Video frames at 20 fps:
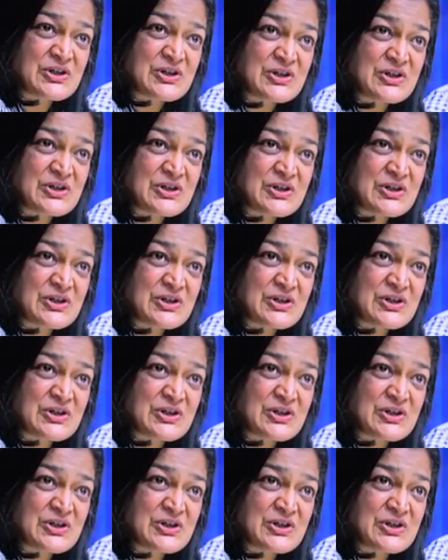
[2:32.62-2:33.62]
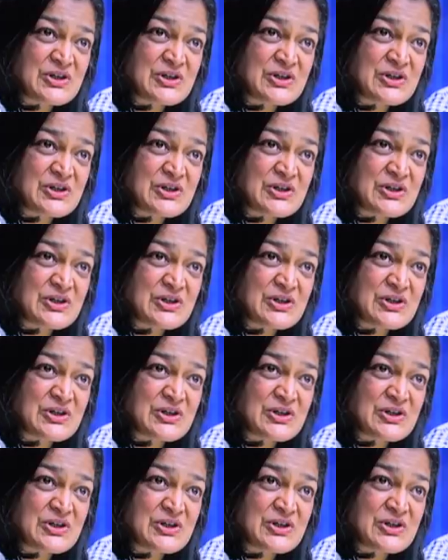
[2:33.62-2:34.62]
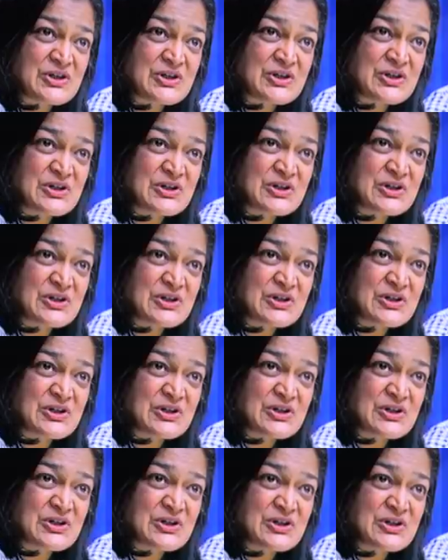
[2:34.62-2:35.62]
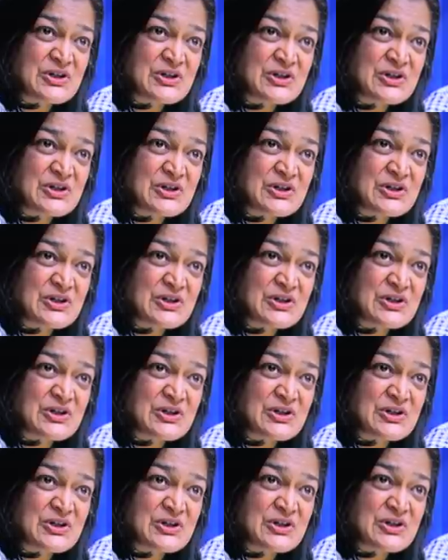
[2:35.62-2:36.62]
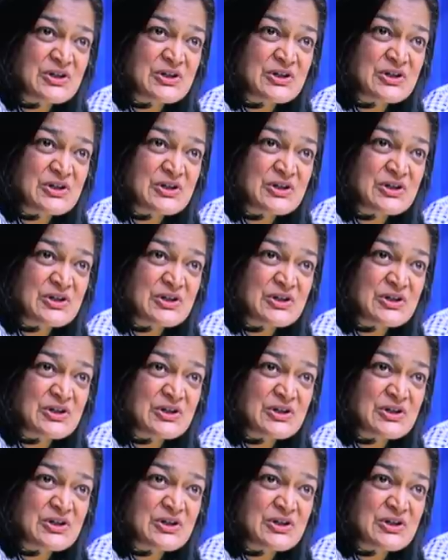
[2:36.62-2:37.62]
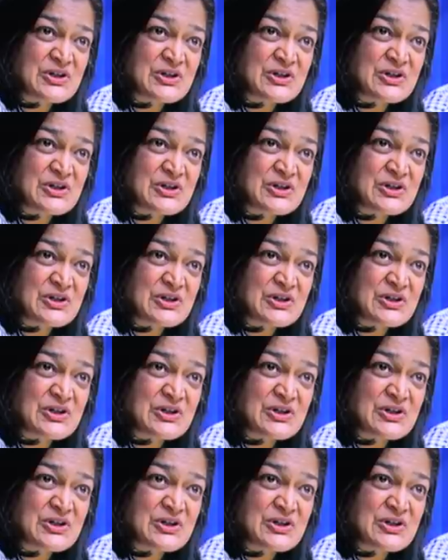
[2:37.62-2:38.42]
(silent)